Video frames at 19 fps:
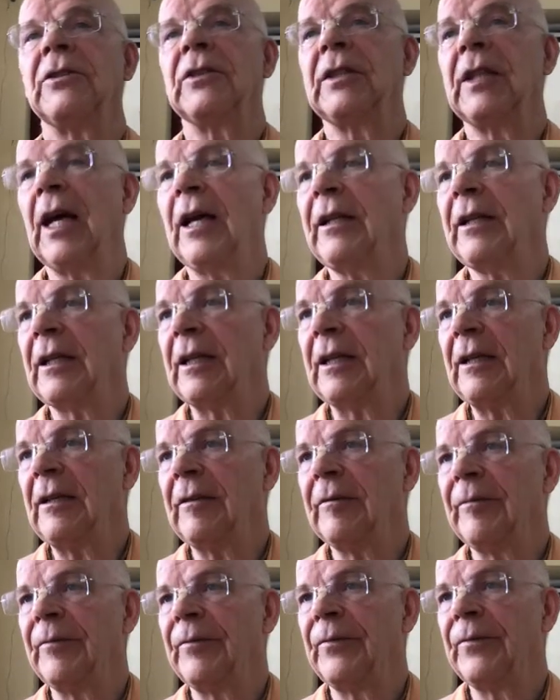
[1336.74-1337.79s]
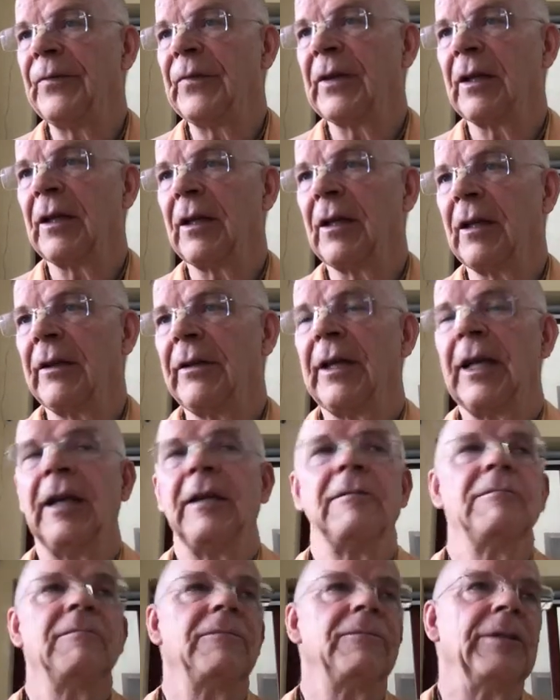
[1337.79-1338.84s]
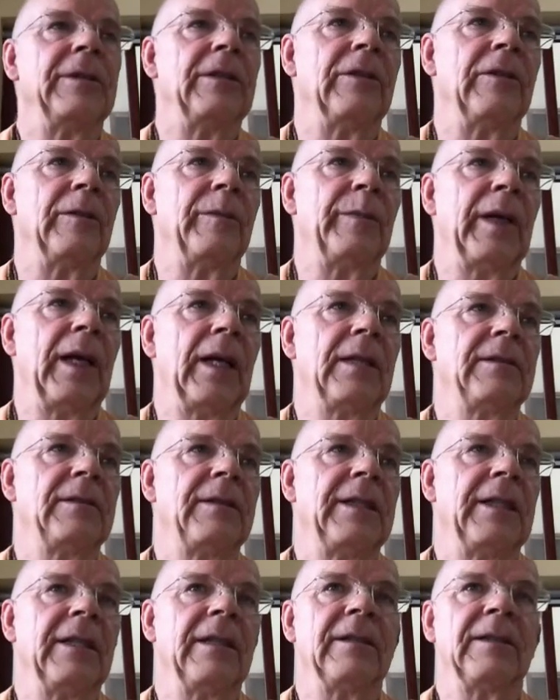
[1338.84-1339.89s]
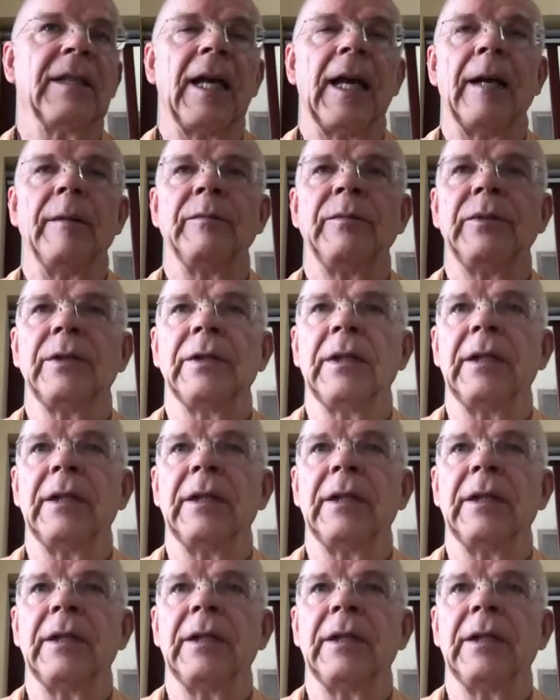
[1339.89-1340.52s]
study, then we don't pass the exams,